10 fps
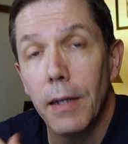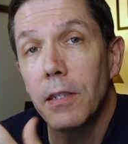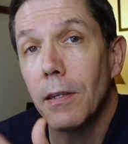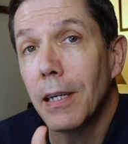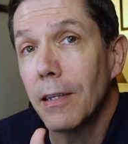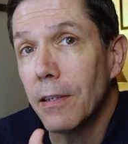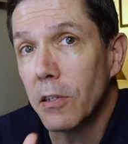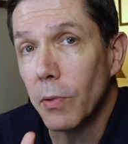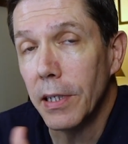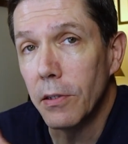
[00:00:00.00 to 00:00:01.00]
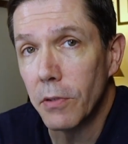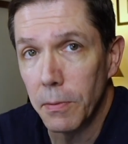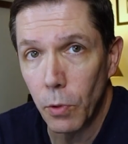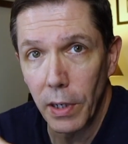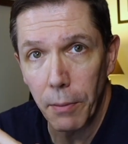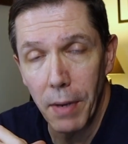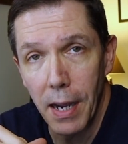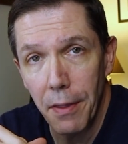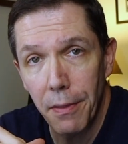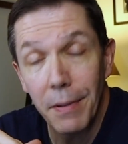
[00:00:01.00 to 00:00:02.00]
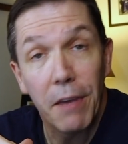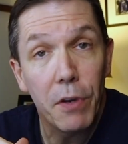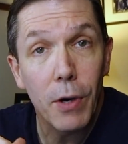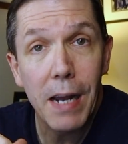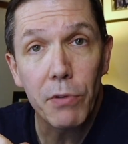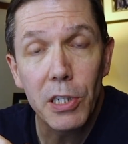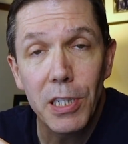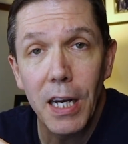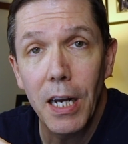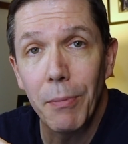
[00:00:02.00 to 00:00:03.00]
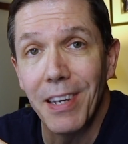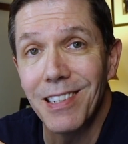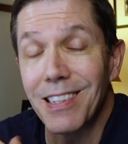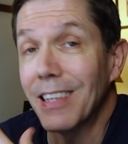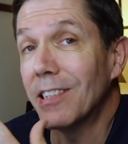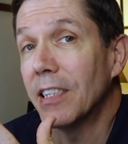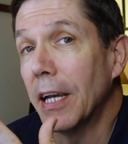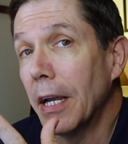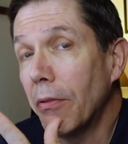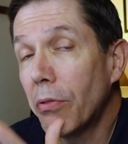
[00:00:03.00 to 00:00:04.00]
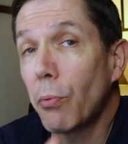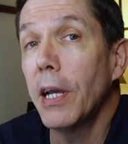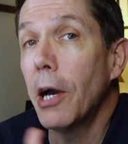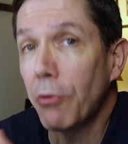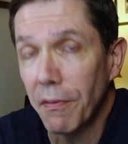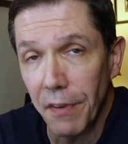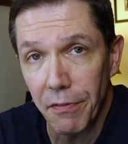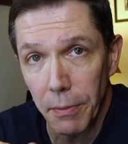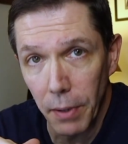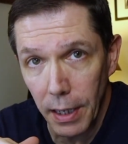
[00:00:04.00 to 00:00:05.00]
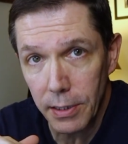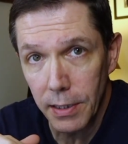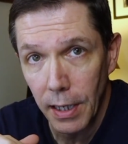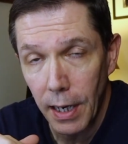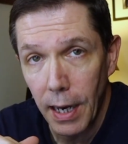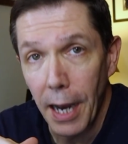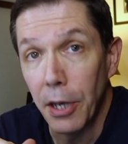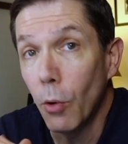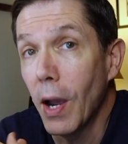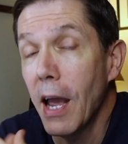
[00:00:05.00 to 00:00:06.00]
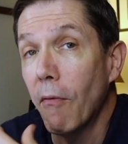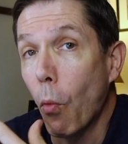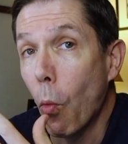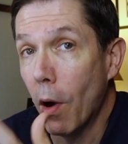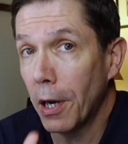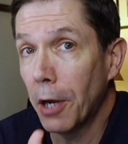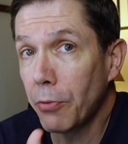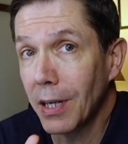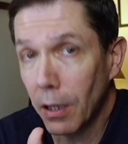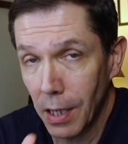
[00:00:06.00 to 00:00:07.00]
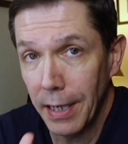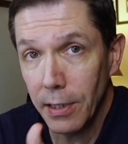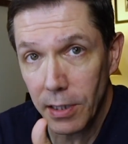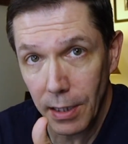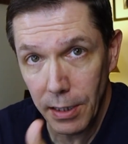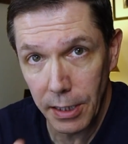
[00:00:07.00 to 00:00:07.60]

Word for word: Let's look at it this way and do some quick math. If your average job is, let's say, $350, and you have 100 clients a